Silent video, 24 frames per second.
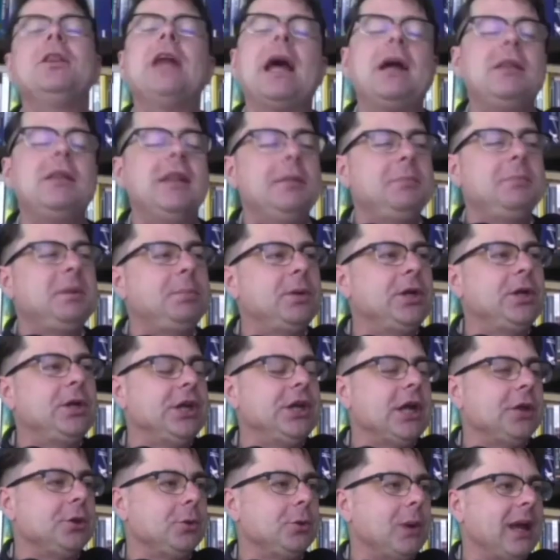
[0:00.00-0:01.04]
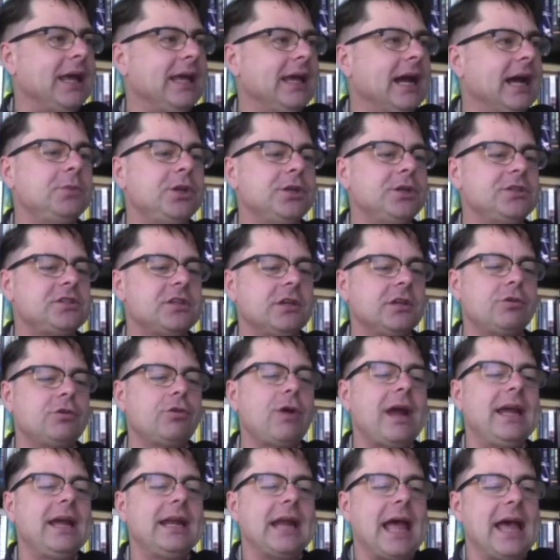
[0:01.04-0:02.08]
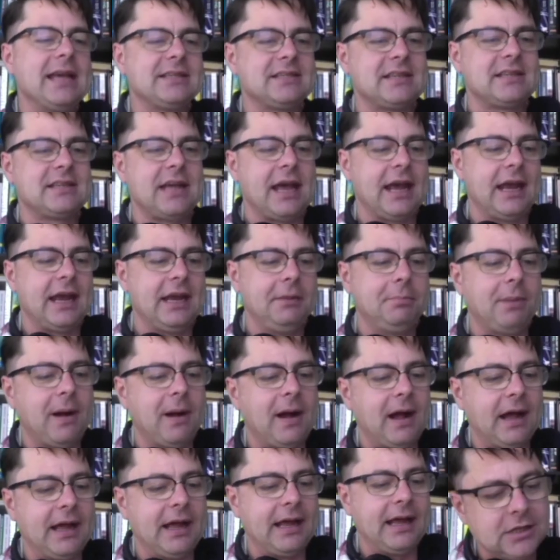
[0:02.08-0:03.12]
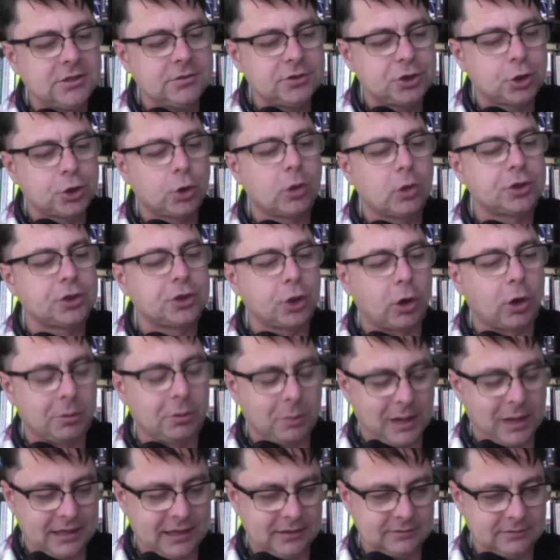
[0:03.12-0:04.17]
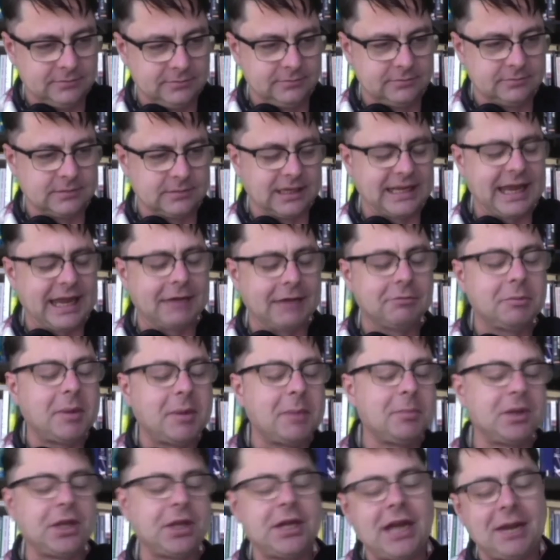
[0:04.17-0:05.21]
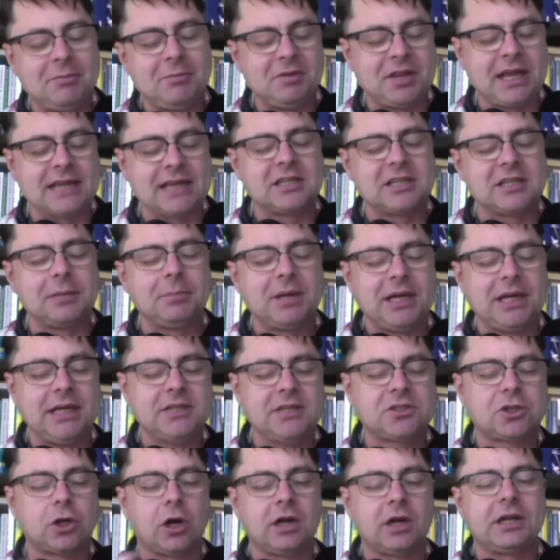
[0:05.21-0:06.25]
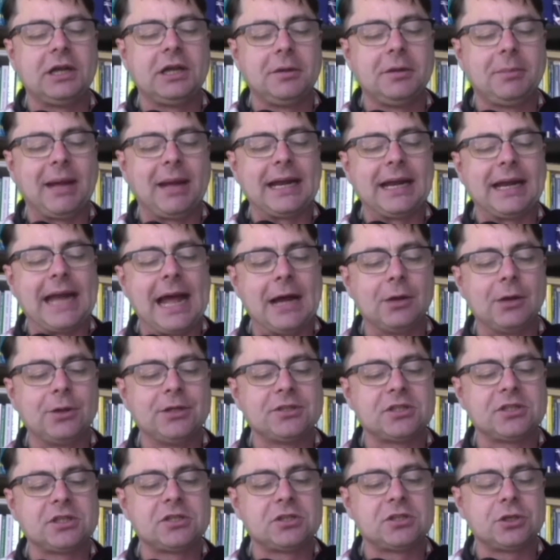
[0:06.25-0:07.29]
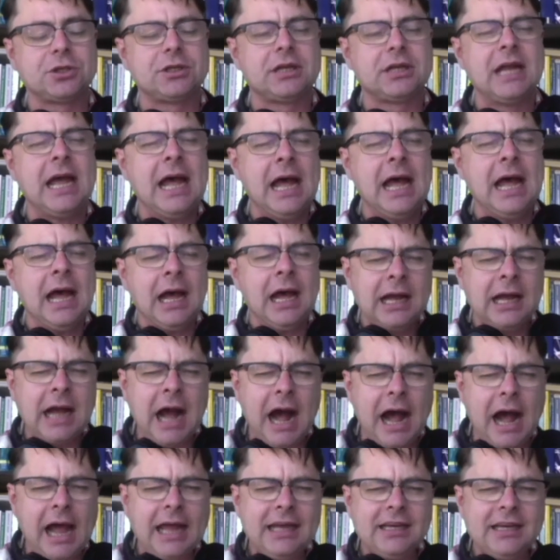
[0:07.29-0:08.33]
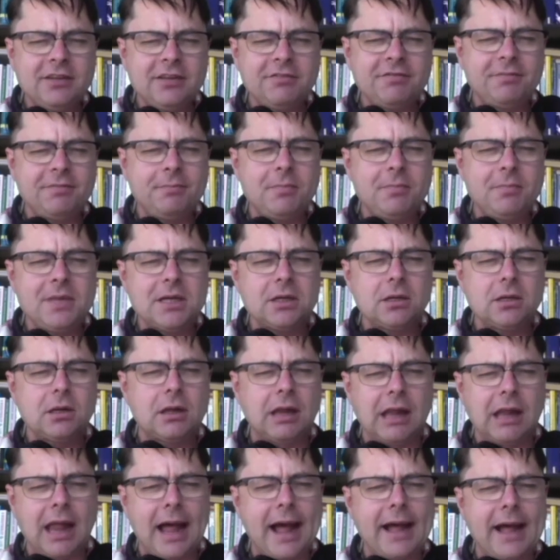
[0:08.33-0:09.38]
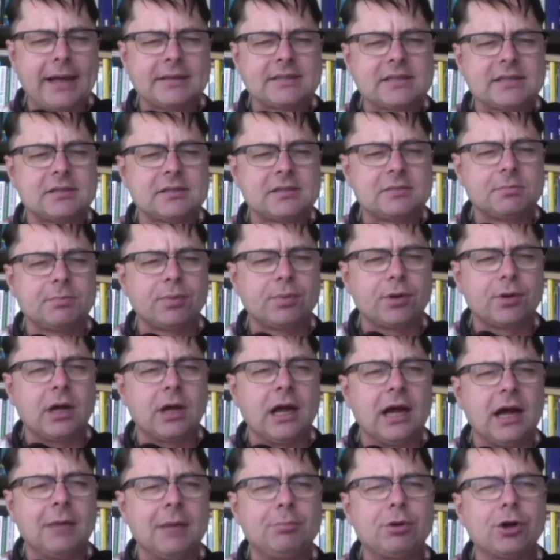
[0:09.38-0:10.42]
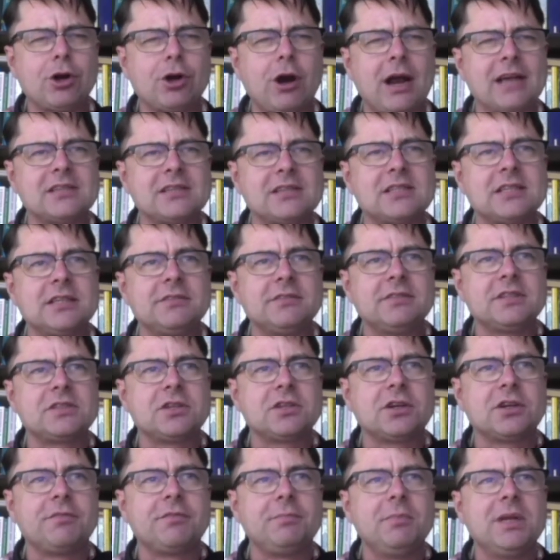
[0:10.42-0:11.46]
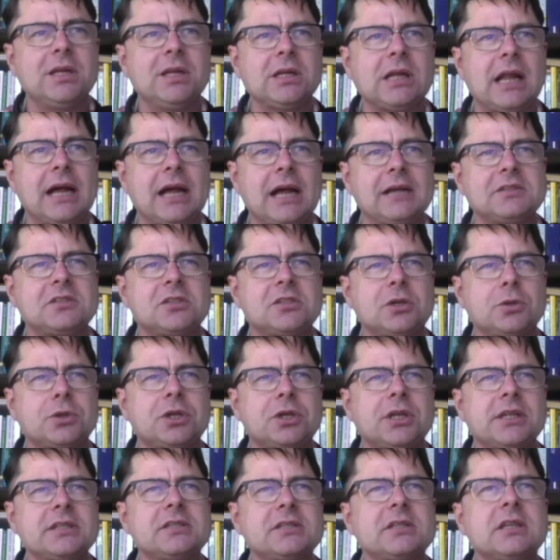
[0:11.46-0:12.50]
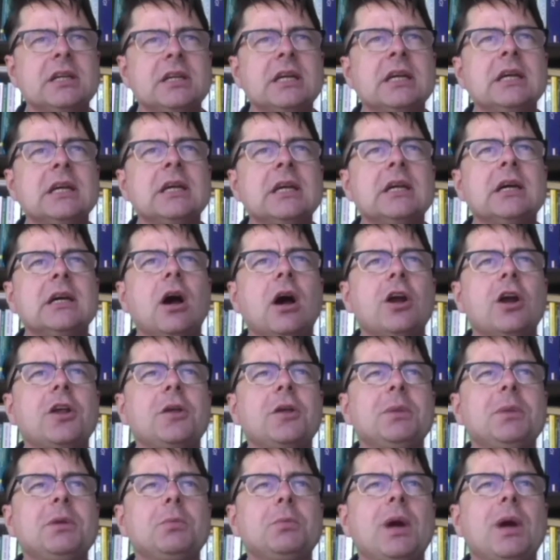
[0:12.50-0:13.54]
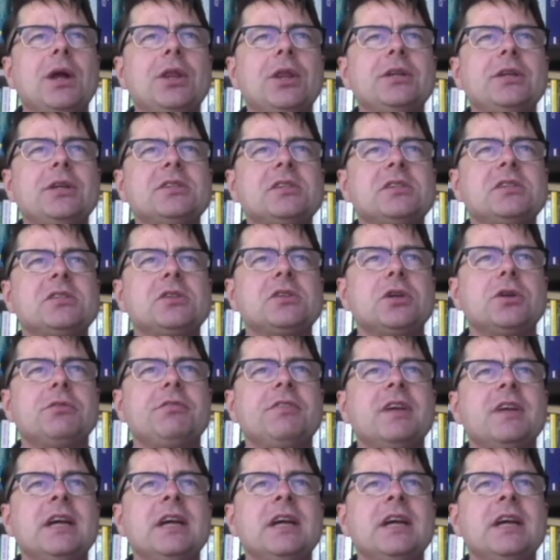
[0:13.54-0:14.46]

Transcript: Let me put it another way. There's a great essay by George Orwell I can't remember the name of the essay, but he's talking about how there's a certain kind of middle class uh, progressive, a sort of middle class socialist argument where there's a sort of